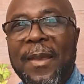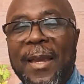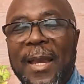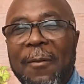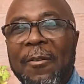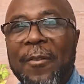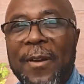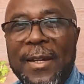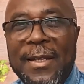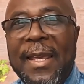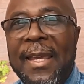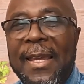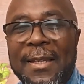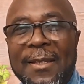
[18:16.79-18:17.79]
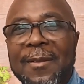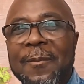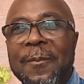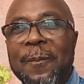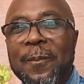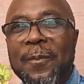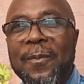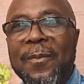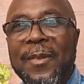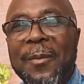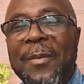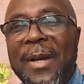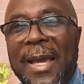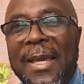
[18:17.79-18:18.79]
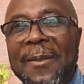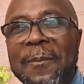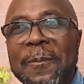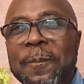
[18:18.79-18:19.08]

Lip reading: Have a great day. Goodbye.